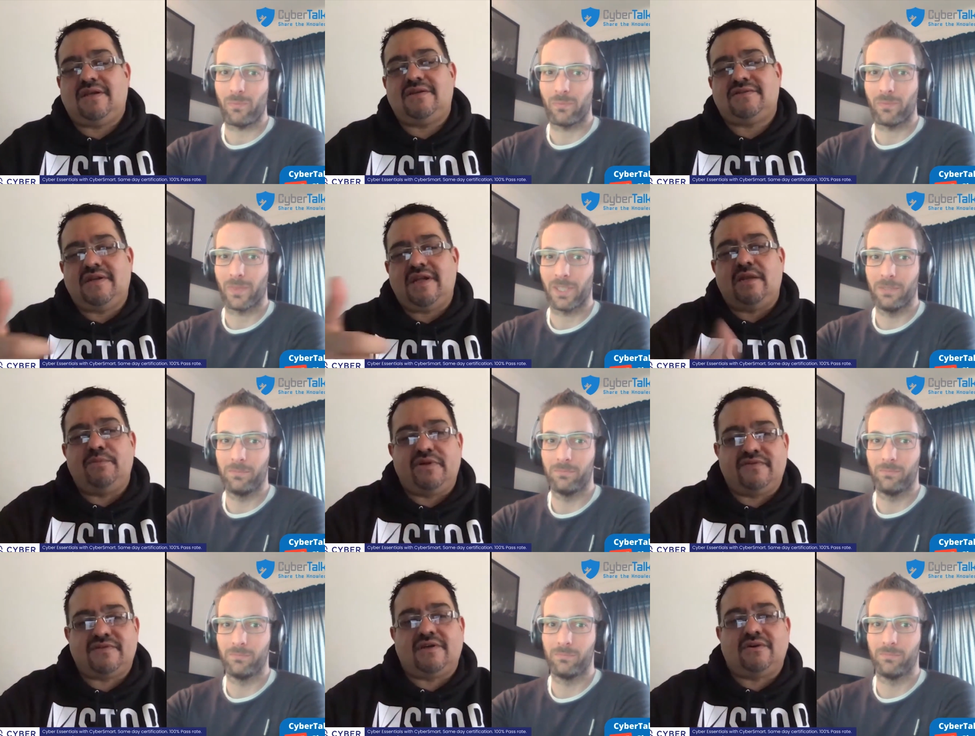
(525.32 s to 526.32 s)
Speaker 1: there's an element
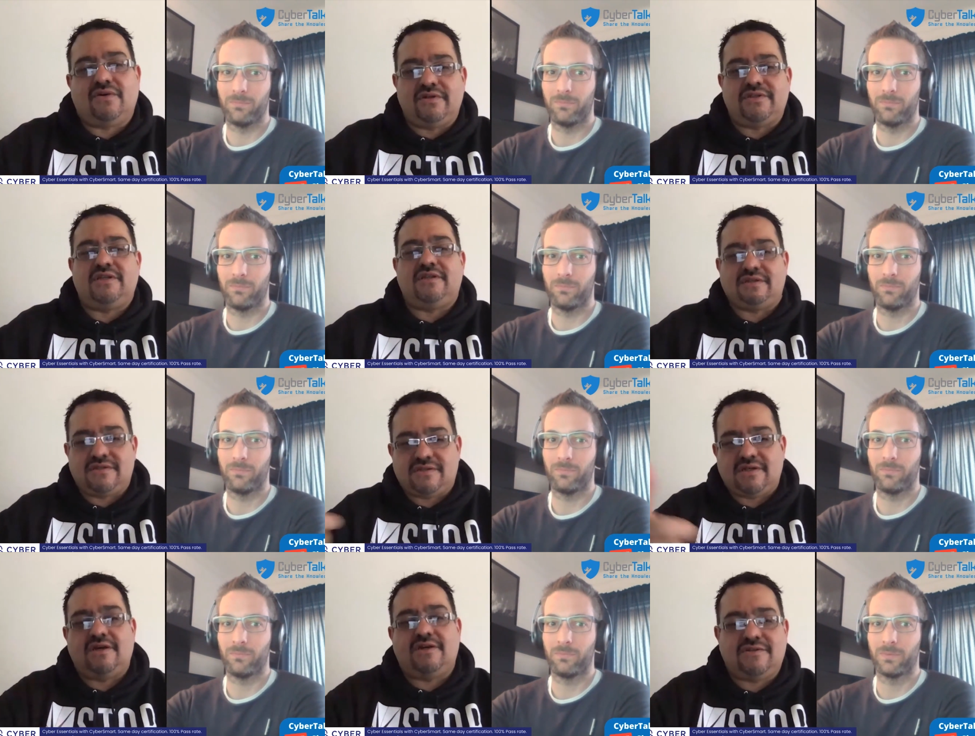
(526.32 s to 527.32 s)
of psychology that's
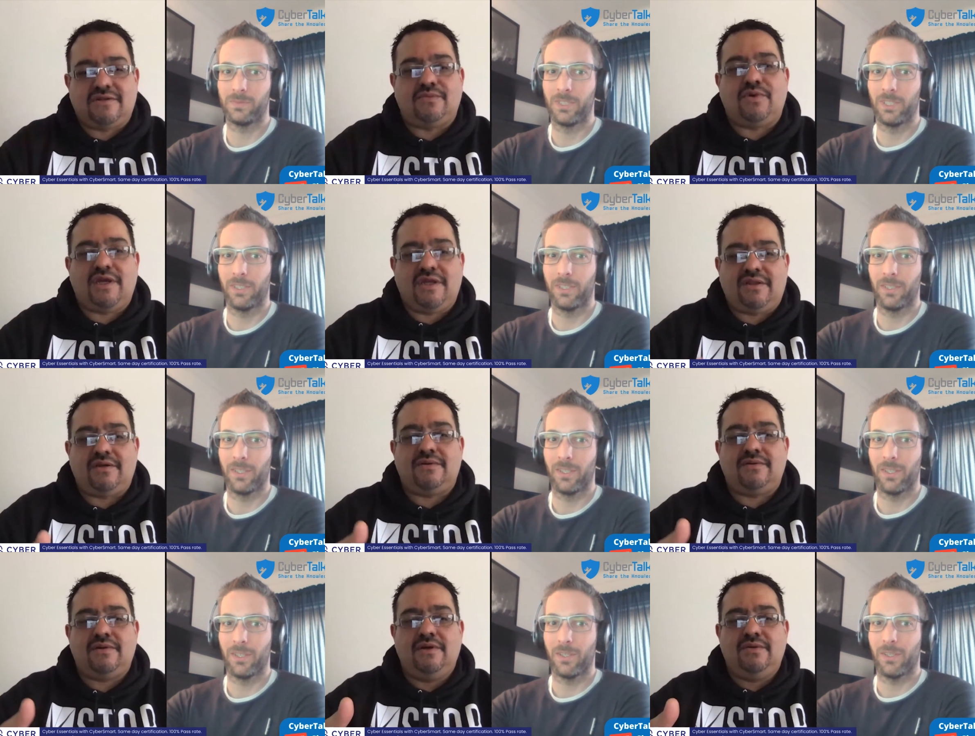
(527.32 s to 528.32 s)
tied to the way that
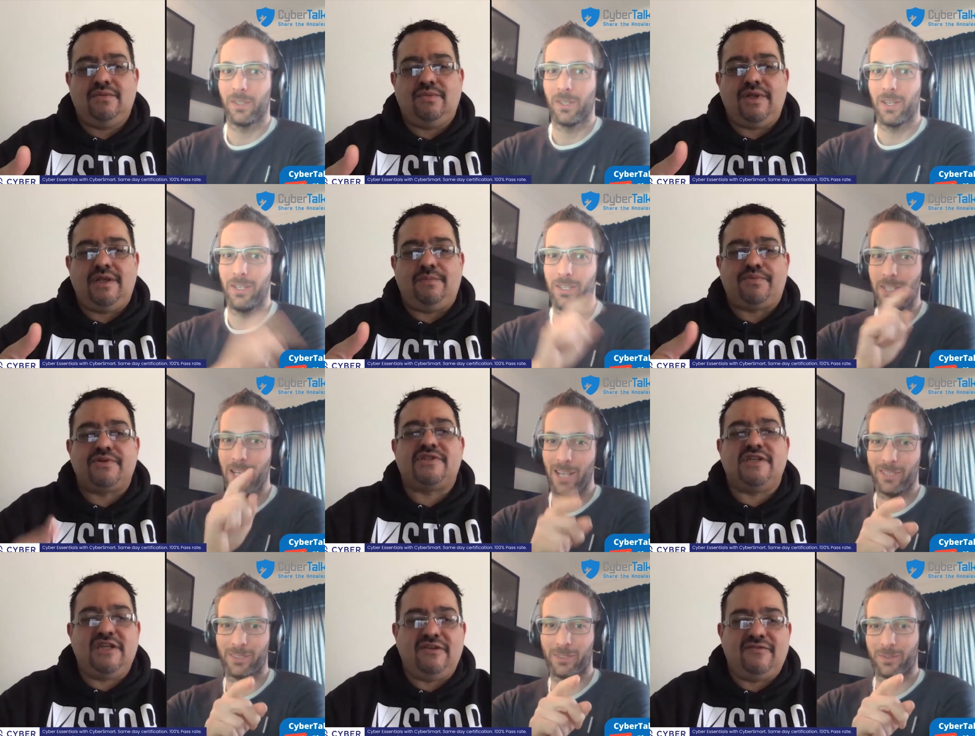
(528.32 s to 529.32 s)
we
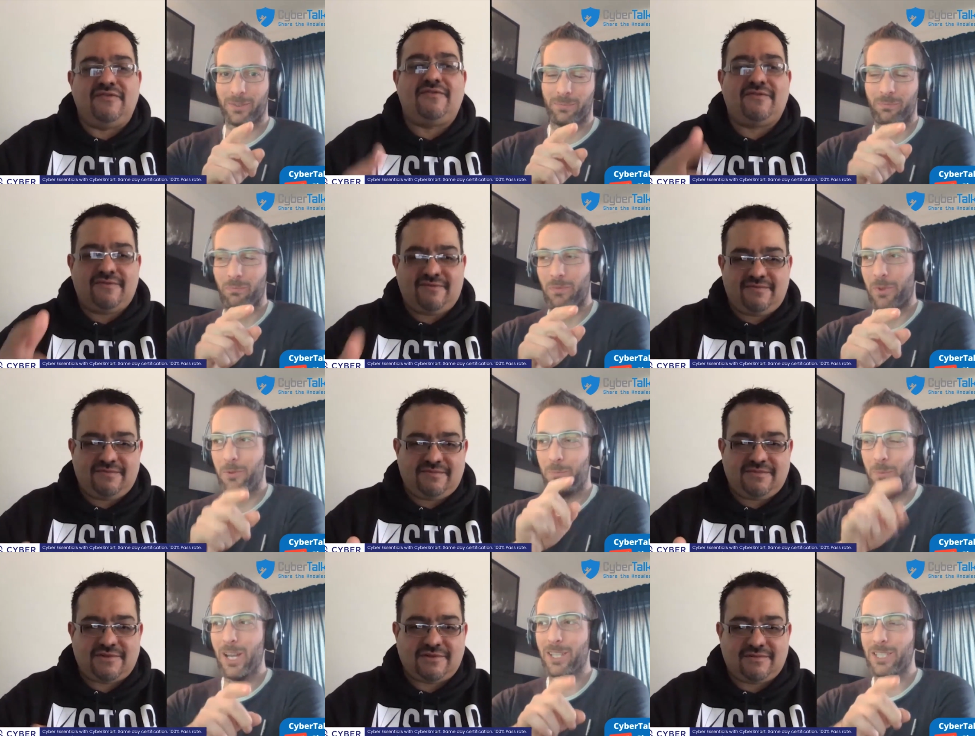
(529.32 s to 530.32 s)
yes.
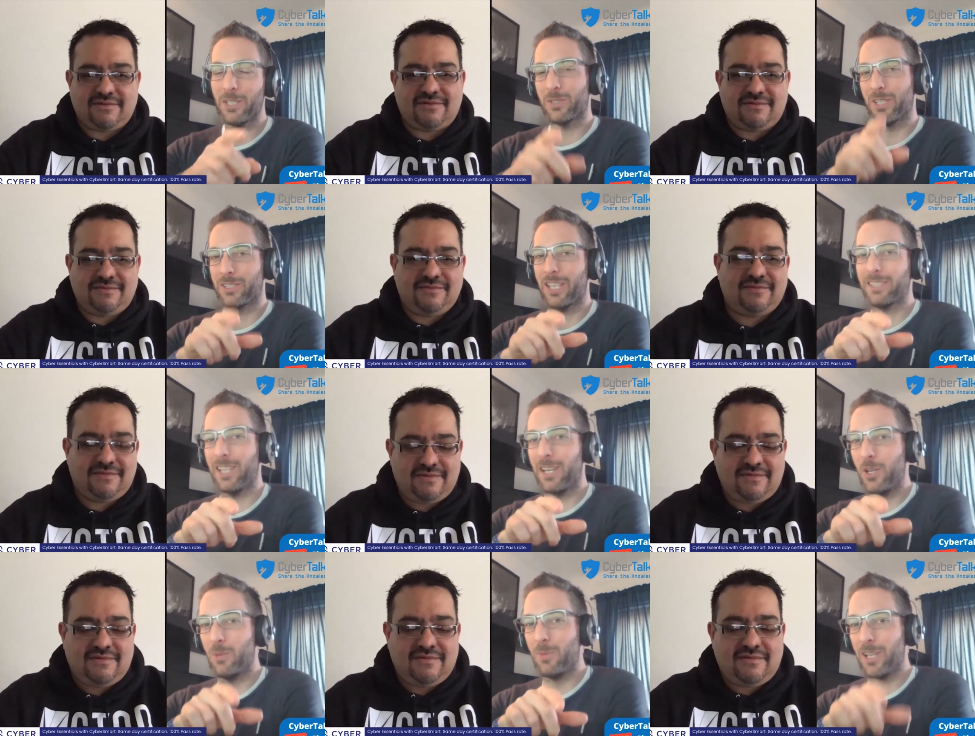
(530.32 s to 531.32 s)
Speaker 2: But it's interesting because I say
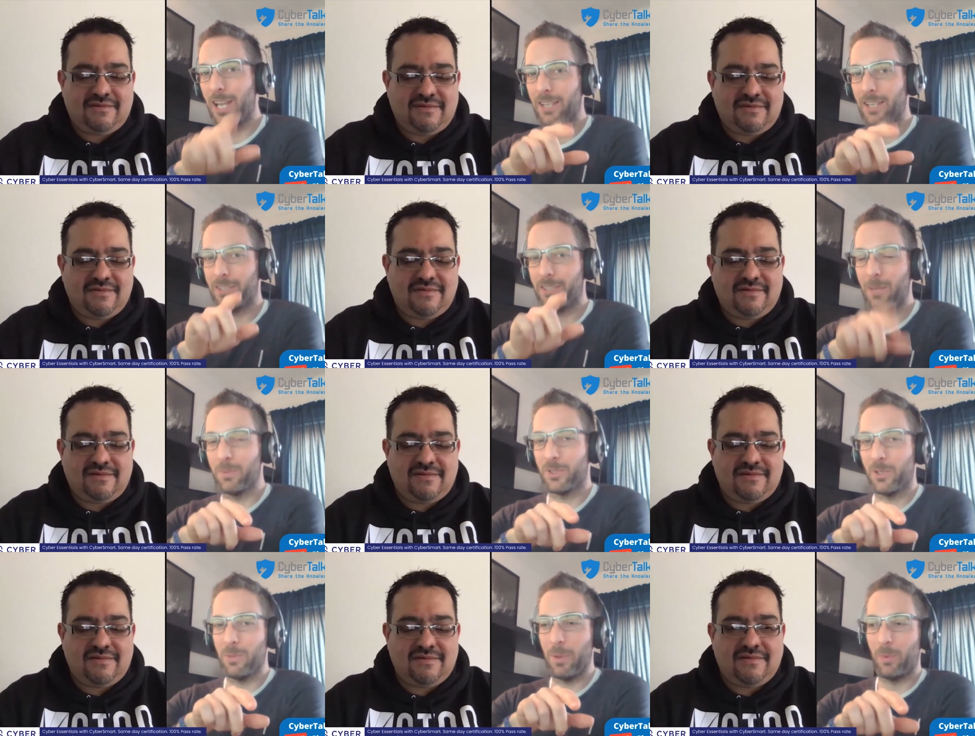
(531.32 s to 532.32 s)
human, and
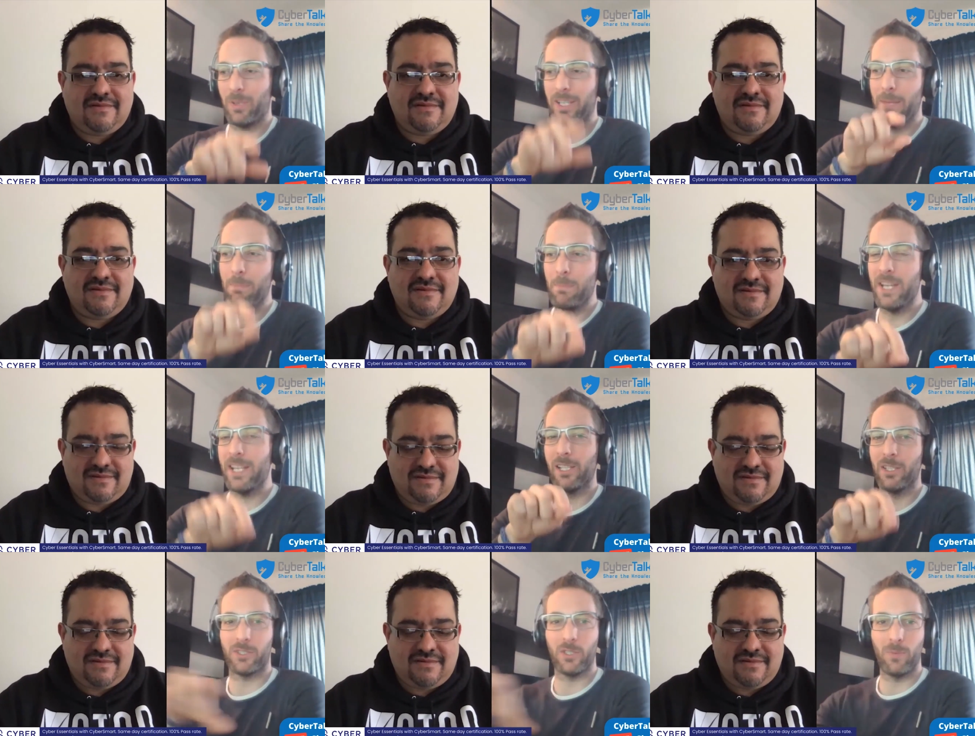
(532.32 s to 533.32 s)
cybersecurity people immediately
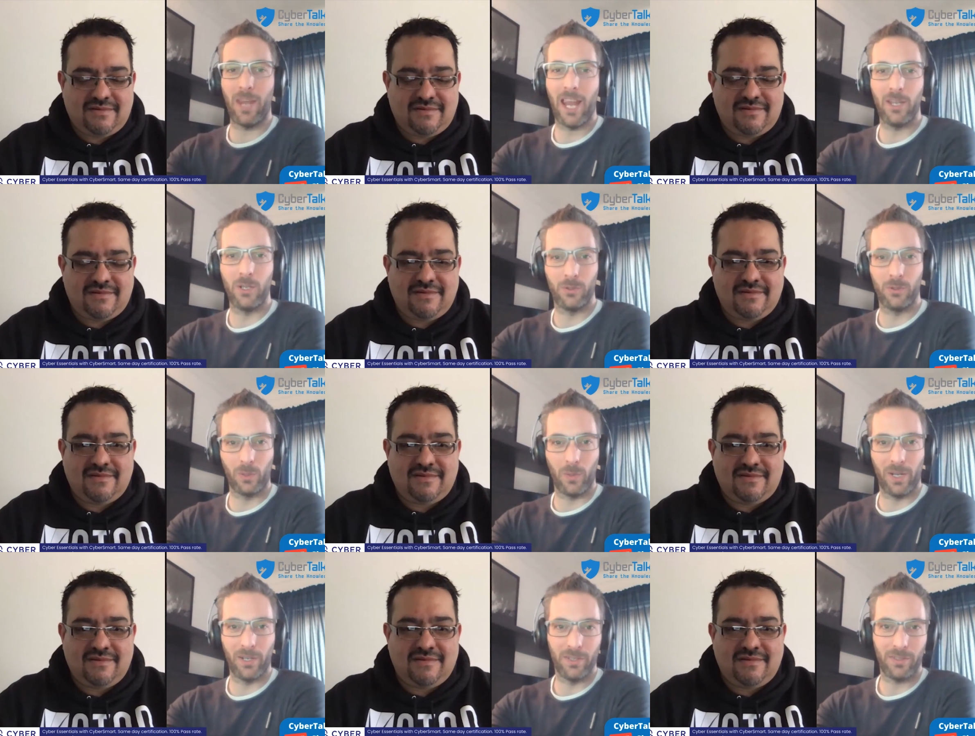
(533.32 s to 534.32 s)
assume end user
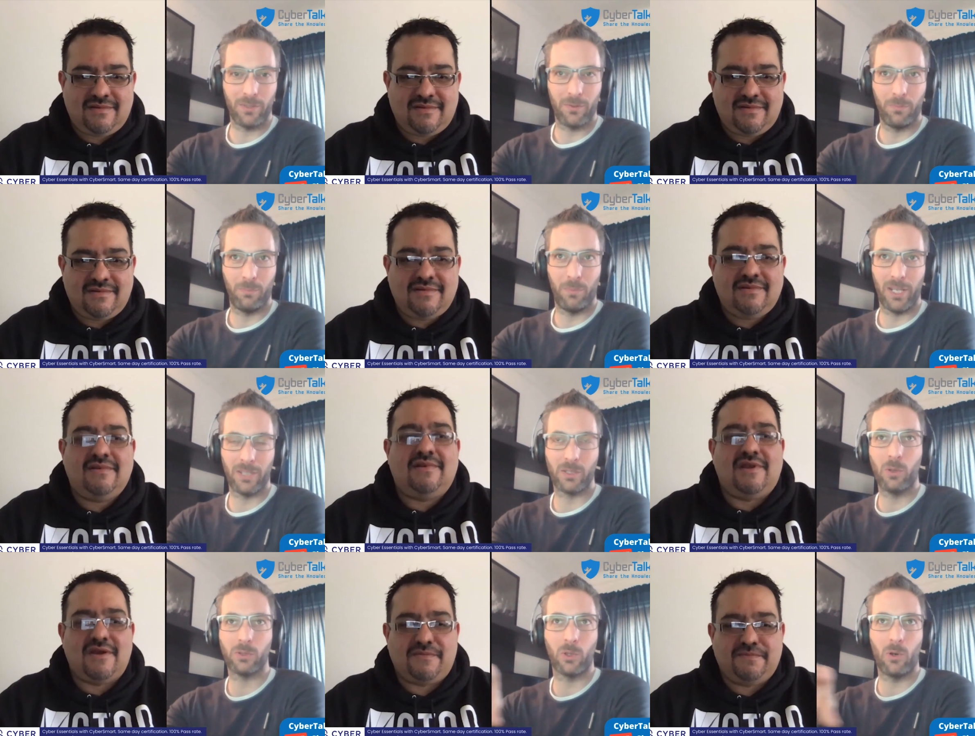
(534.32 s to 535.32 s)
awareness. But it's
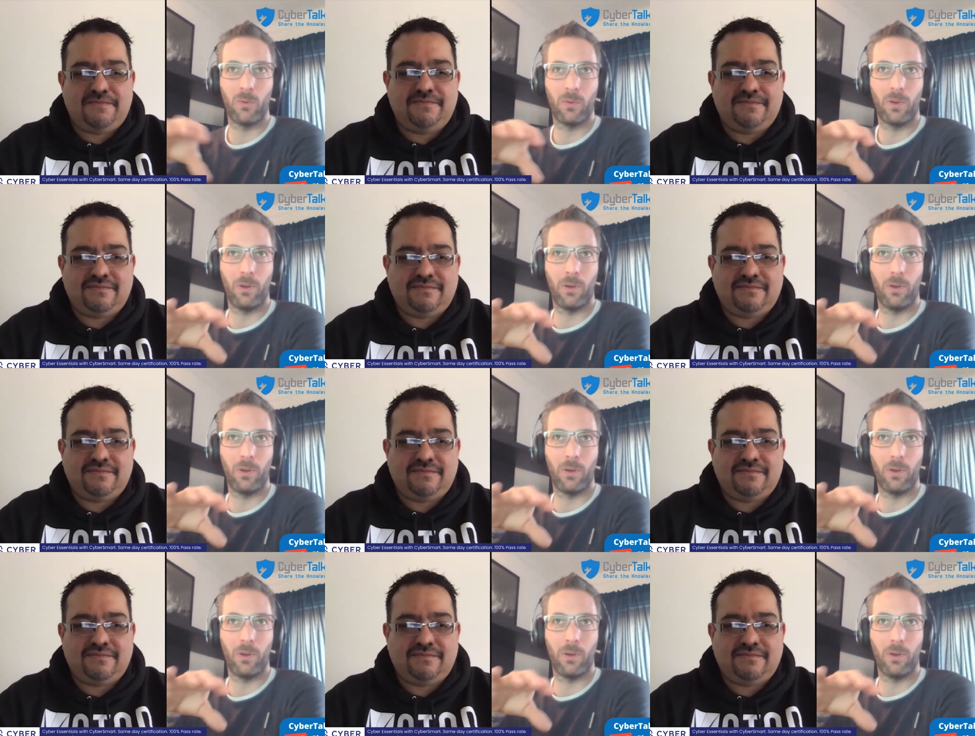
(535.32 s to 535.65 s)
also